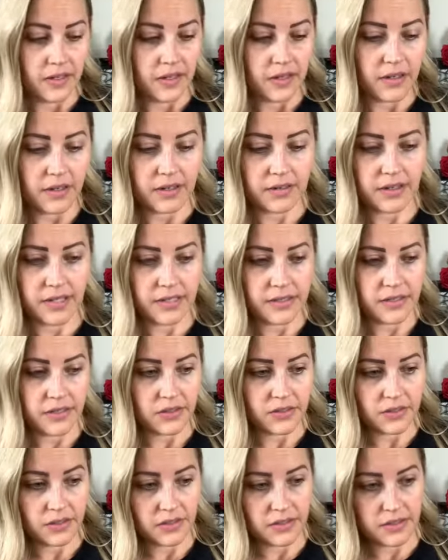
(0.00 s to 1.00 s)
All right,
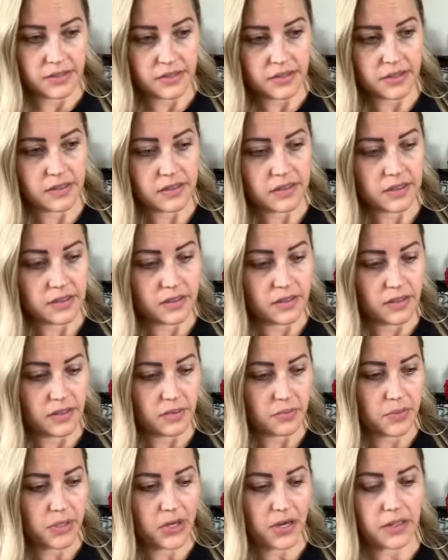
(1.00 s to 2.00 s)
so this is the
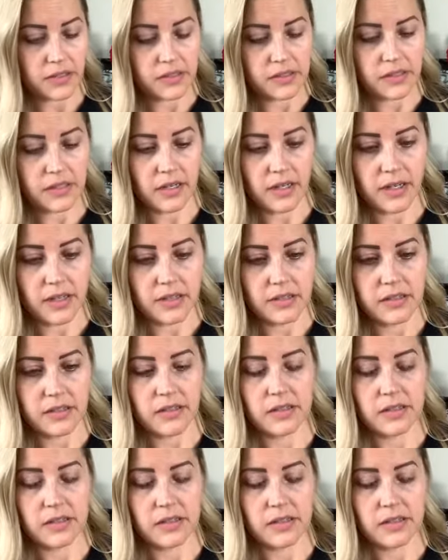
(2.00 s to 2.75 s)
box, guys.